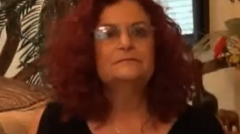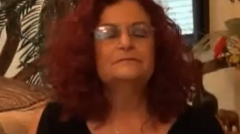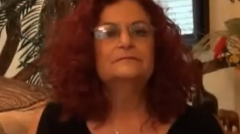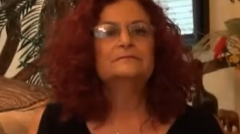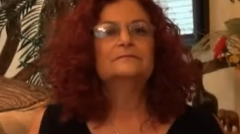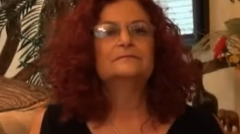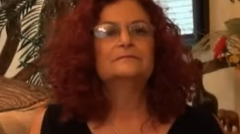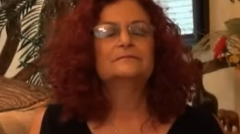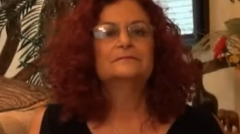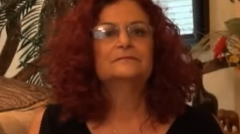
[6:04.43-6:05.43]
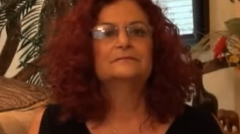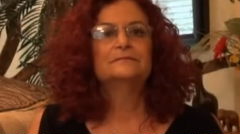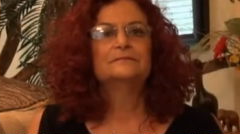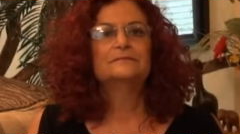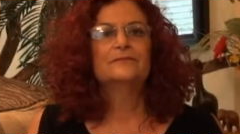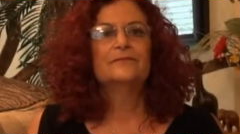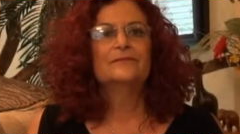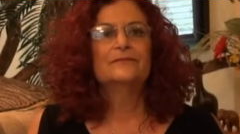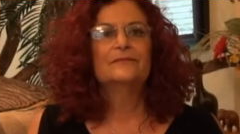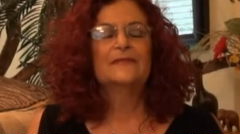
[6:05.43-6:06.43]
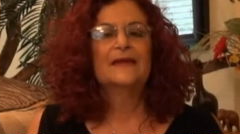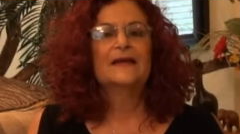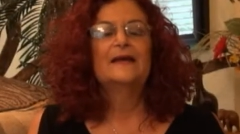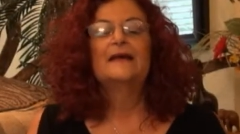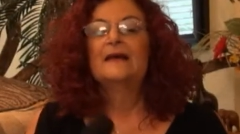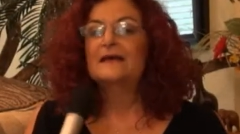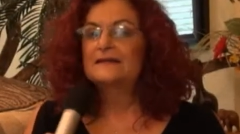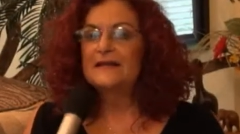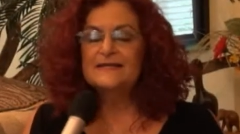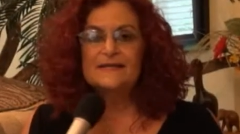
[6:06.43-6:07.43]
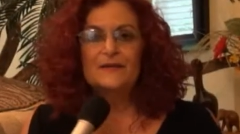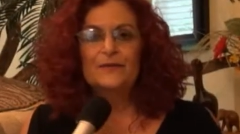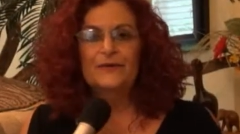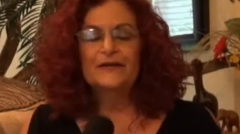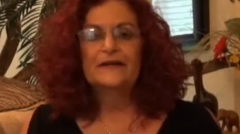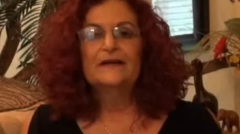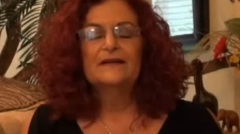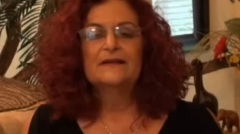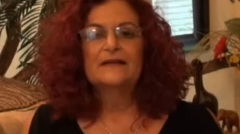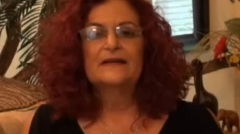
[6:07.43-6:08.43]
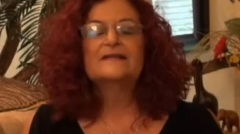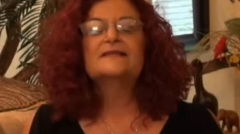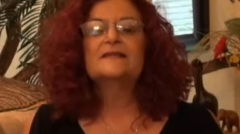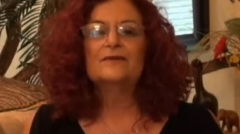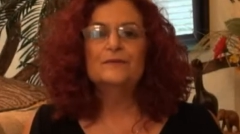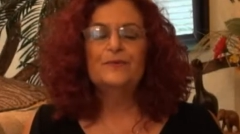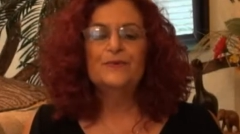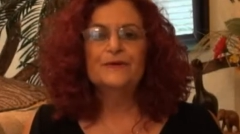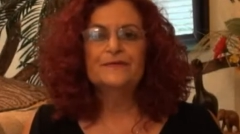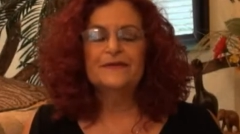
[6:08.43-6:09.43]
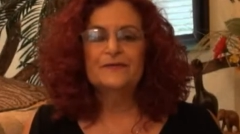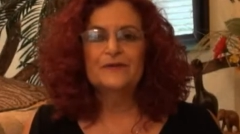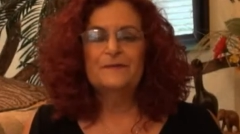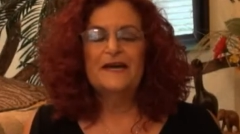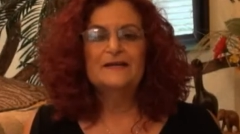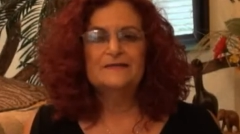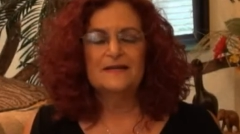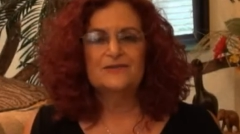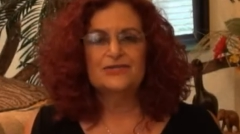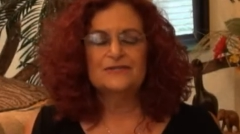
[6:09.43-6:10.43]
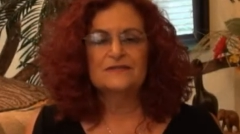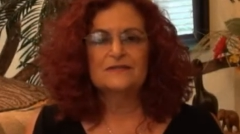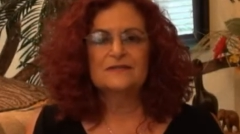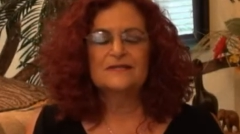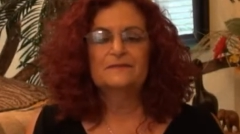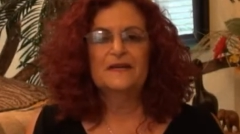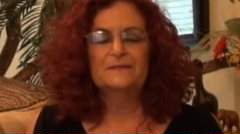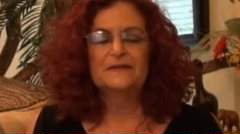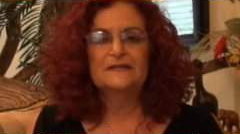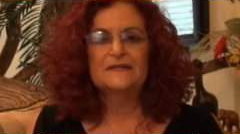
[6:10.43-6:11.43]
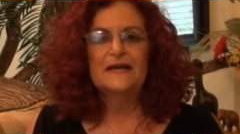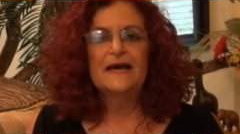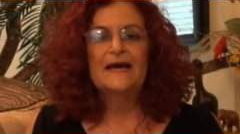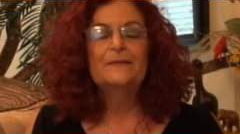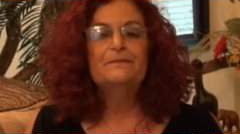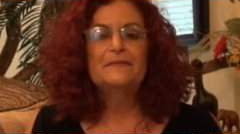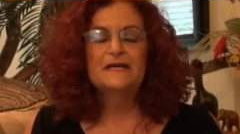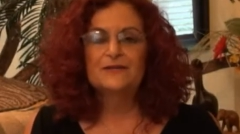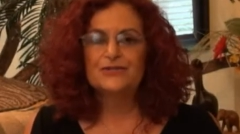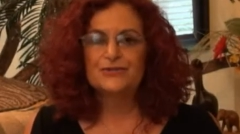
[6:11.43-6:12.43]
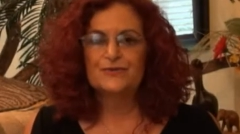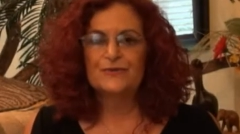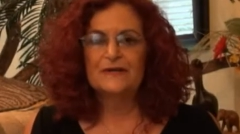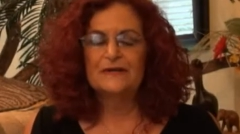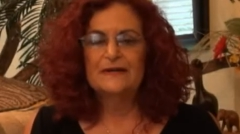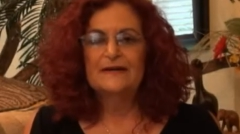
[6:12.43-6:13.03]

Would you like to make a closing statement? Yes, I would. It is so important that we pay attention to this amendment and make sure